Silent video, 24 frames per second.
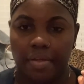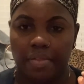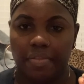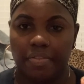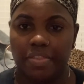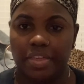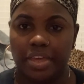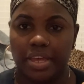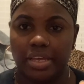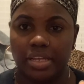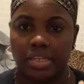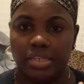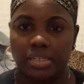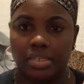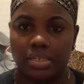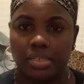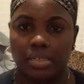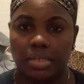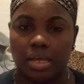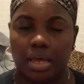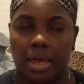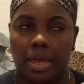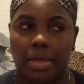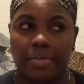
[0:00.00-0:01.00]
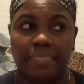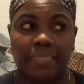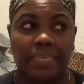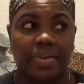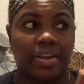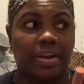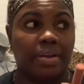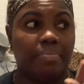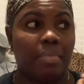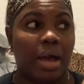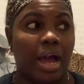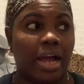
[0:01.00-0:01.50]
This, and
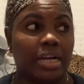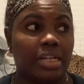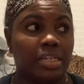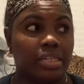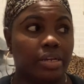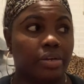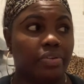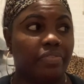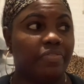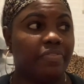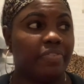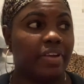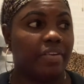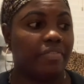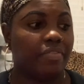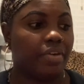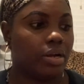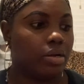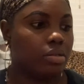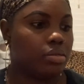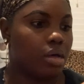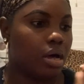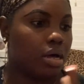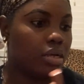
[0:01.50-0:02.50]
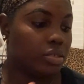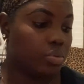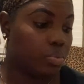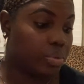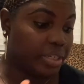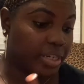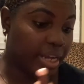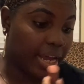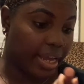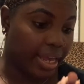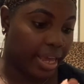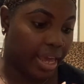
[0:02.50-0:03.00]
then my clear favorite gloss, which
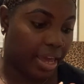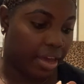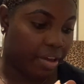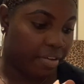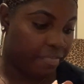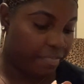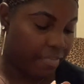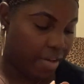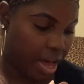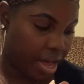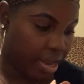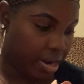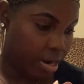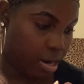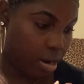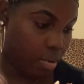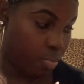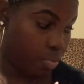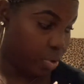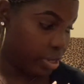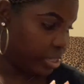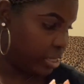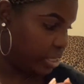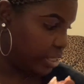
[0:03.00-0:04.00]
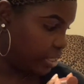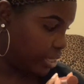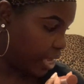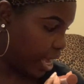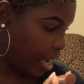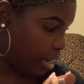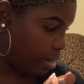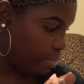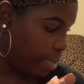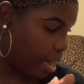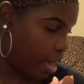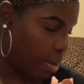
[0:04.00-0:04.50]
I can't find and I'm really sad
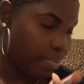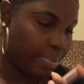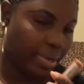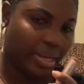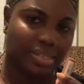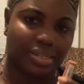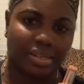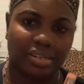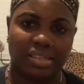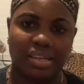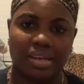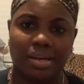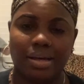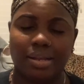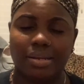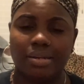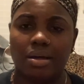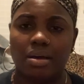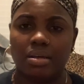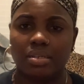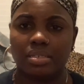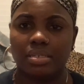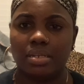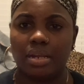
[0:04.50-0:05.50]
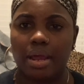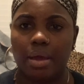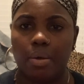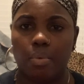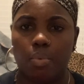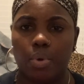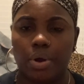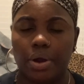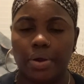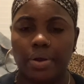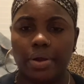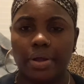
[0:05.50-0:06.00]
about because I think I lost it at
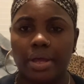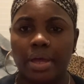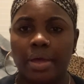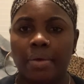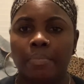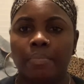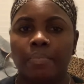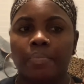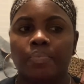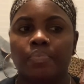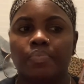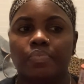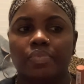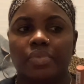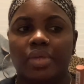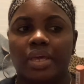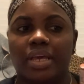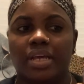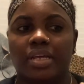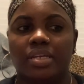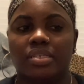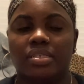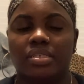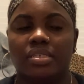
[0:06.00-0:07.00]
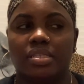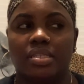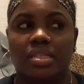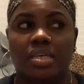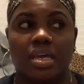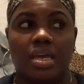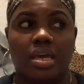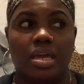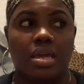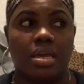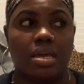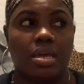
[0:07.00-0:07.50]
work, is
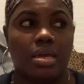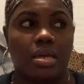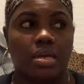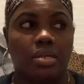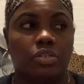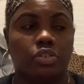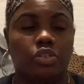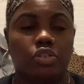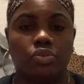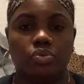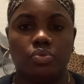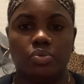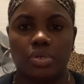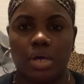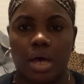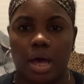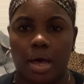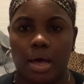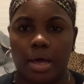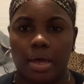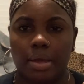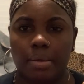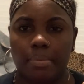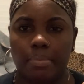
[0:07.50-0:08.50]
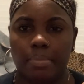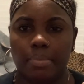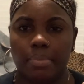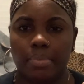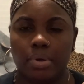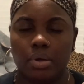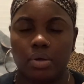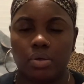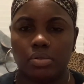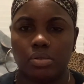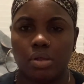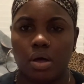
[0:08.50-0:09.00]
the 2-time
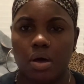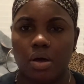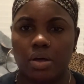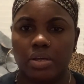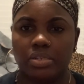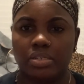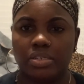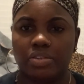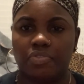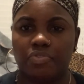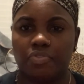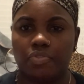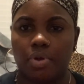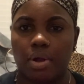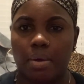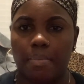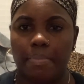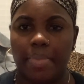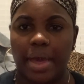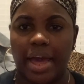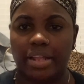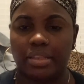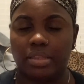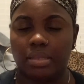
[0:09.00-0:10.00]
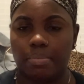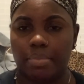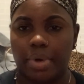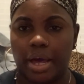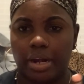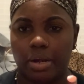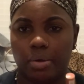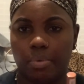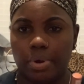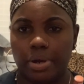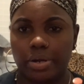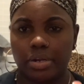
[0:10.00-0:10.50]
gloss from Bath and
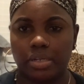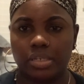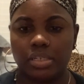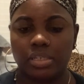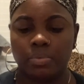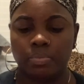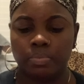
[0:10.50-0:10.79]
Body Works.